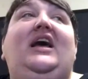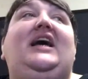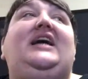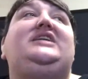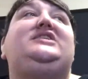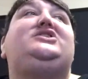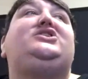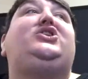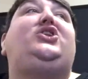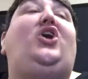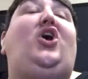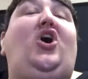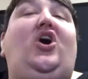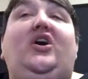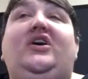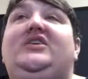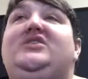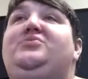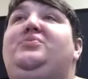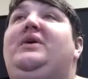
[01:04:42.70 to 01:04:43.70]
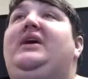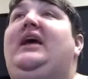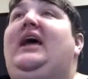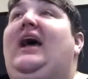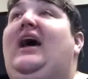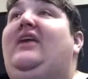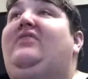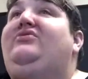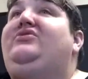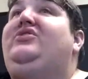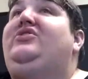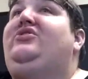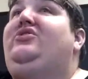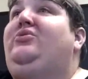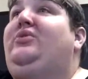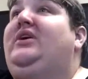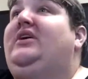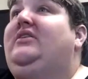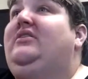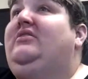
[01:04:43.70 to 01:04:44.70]
as long as we have to do
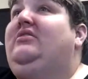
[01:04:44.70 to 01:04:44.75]
it.